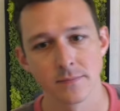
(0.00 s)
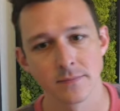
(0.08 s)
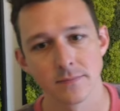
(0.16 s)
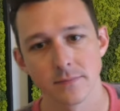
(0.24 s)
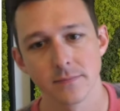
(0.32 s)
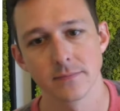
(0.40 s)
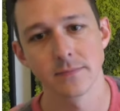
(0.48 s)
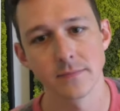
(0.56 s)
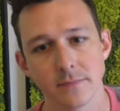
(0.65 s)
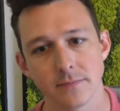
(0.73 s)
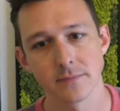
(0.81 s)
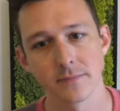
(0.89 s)

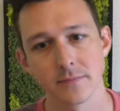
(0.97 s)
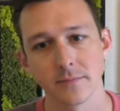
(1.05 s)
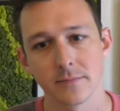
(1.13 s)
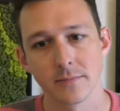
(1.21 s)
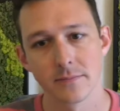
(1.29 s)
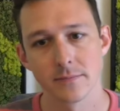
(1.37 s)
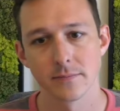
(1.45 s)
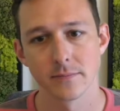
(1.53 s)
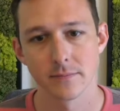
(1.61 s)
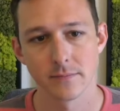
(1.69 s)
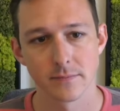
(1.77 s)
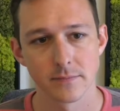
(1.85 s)

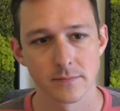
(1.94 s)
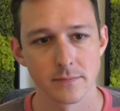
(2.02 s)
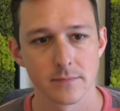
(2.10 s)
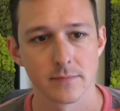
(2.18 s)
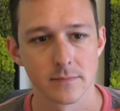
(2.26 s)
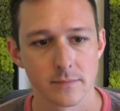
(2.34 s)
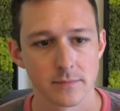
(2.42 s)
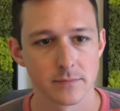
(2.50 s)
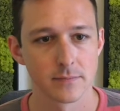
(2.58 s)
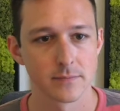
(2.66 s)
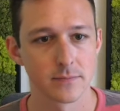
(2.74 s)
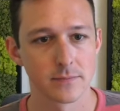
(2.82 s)

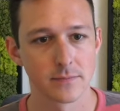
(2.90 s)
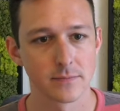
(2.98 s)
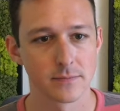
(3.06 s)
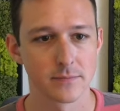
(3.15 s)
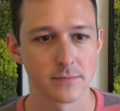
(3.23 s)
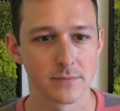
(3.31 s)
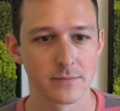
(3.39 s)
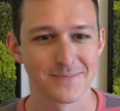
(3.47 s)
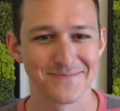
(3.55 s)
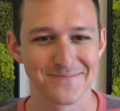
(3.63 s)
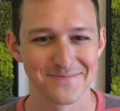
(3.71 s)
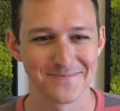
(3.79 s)

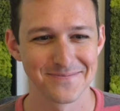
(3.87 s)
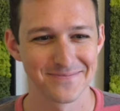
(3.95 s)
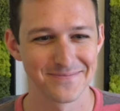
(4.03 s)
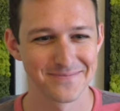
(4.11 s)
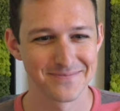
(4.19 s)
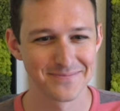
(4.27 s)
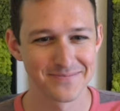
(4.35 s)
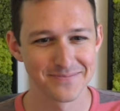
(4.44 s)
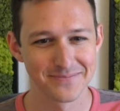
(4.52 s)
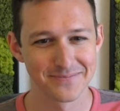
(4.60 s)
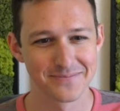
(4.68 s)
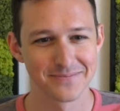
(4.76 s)

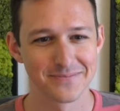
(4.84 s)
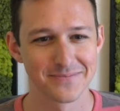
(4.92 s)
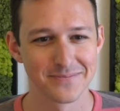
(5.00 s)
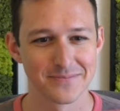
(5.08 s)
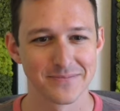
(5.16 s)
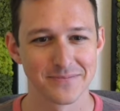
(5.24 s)
(not speaking)